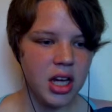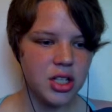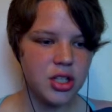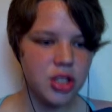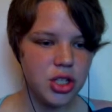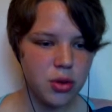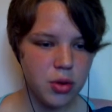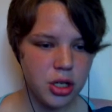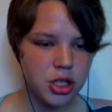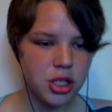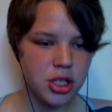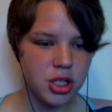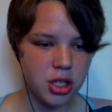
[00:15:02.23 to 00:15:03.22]
As soon as
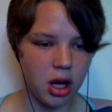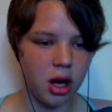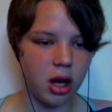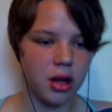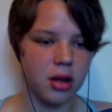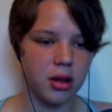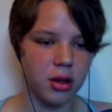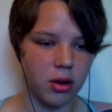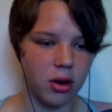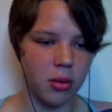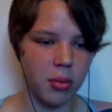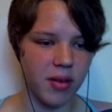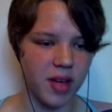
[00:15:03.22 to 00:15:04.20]
she saw the look
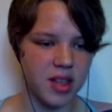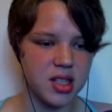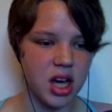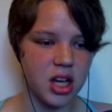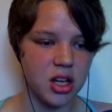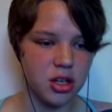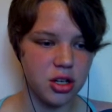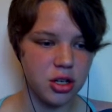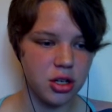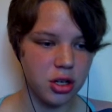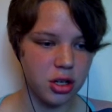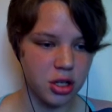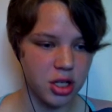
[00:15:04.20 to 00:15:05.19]
on my face, I
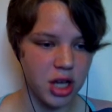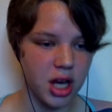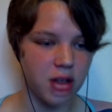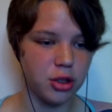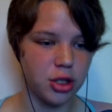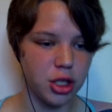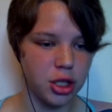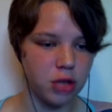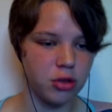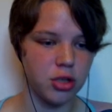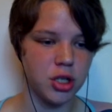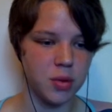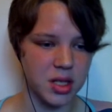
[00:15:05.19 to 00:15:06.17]
could tell she knew
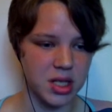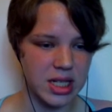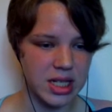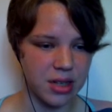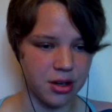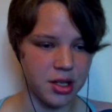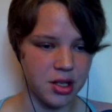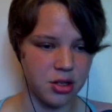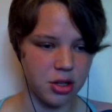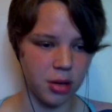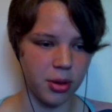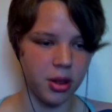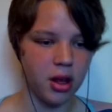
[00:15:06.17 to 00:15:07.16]
she was in serious
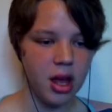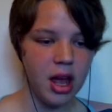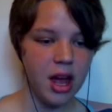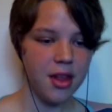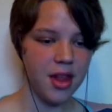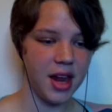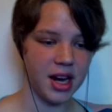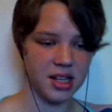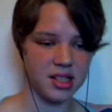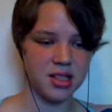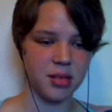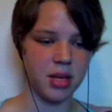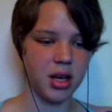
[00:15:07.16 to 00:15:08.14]
trouble. Then I did
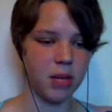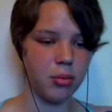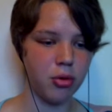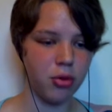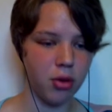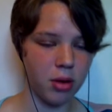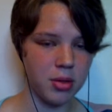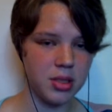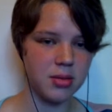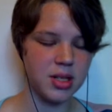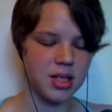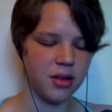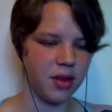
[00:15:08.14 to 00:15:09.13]
something I promised
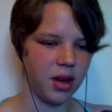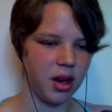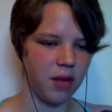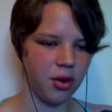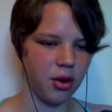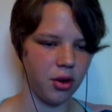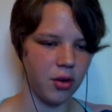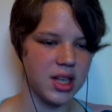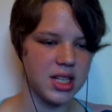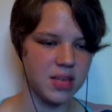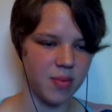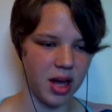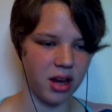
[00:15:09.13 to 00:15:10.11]
myself I'd never do. I
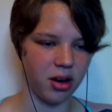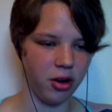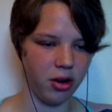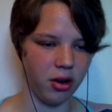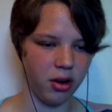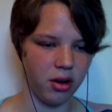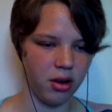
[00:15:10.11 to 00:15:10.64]
spanked her.